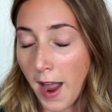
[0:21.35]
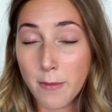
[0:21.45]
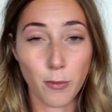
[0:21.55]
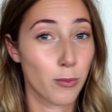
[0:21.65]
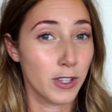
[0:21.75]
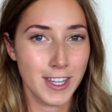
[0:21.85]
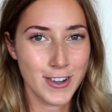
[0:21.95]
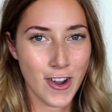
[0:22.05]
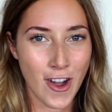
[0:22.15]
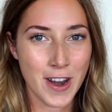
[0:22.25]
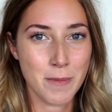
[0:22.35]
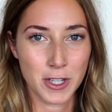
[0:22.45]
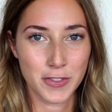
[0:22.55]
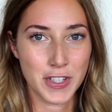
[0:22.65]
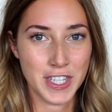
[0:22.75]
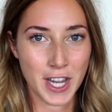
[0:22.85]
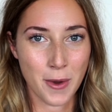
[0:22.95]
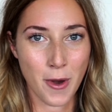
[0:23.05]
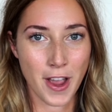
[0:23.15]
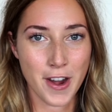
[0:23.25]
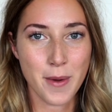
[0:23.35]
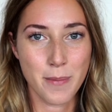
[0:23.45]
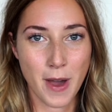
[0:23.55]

I'm really not much of a DIYer,